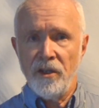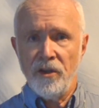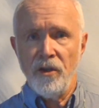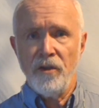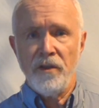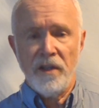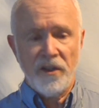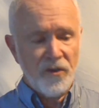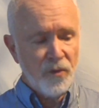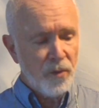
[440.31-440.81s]
do
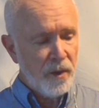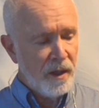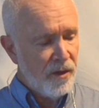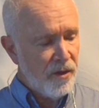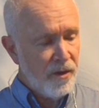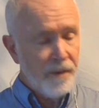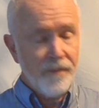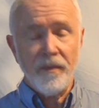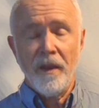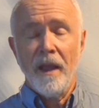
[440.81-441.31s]
this
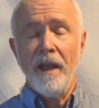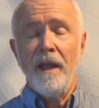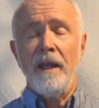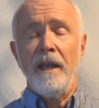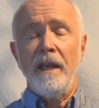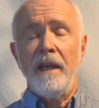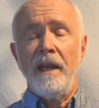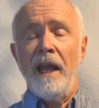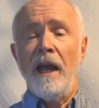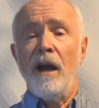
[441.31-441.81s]
with.
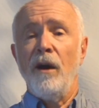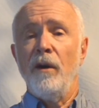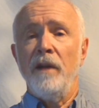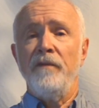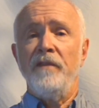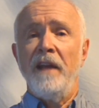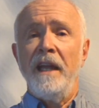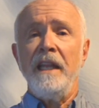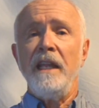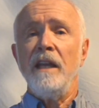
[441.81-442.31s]
Now,
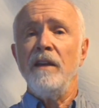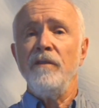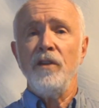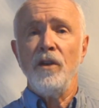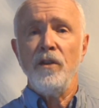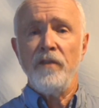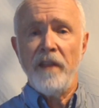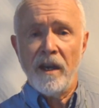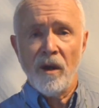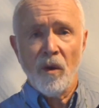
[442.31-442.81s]
if any of
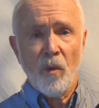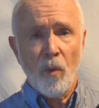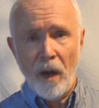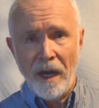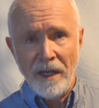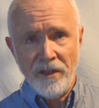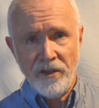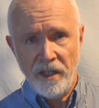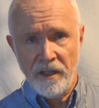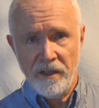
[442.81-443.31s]
you that are
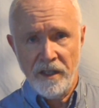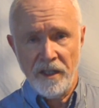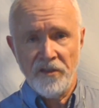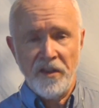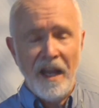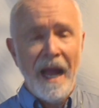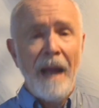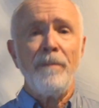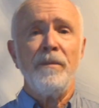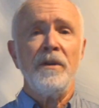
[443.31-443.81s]
watching this
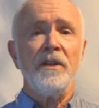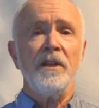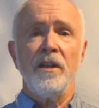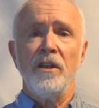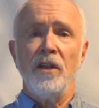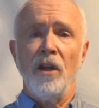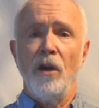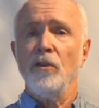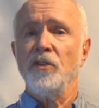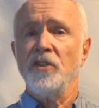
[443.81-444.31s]
happen to
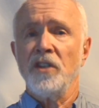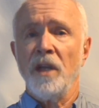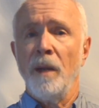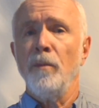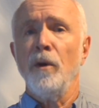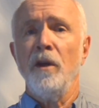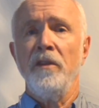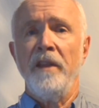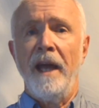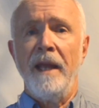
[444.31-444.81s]
know
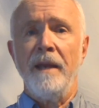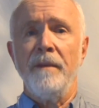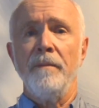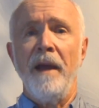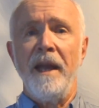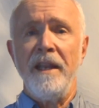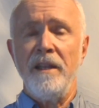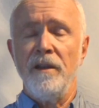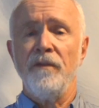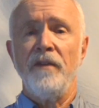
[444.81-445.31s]
someone that
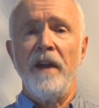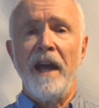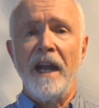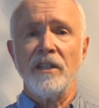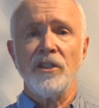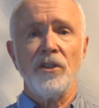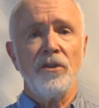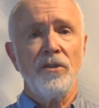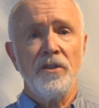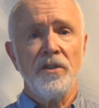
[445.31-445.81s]

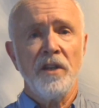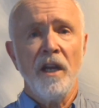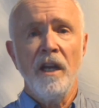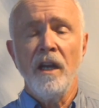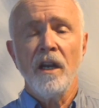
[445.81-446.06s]
manufactures